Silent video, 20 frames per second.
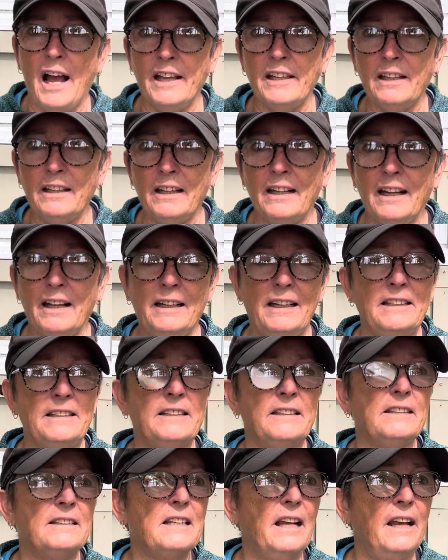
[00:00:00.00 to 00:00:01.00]
it, and I
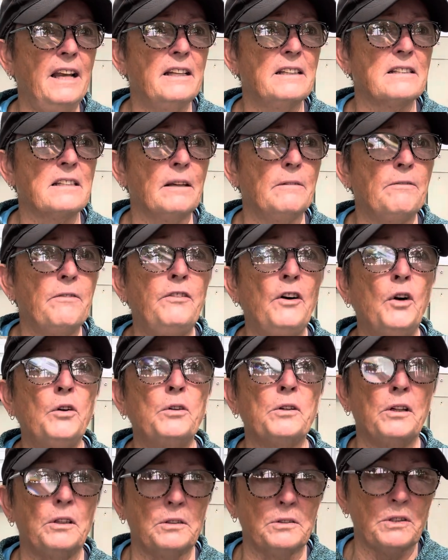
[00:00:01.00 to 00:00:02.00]
did take some
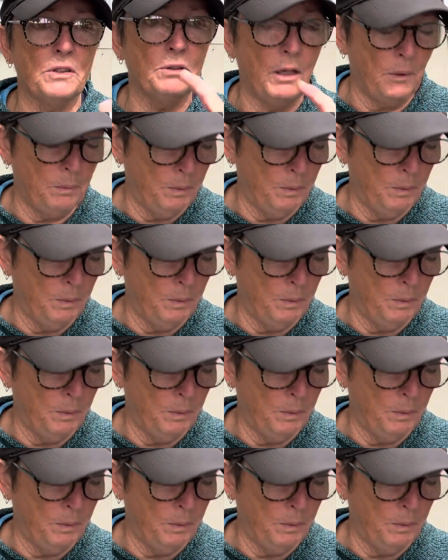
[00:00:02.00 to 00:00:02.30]
photos, so I'll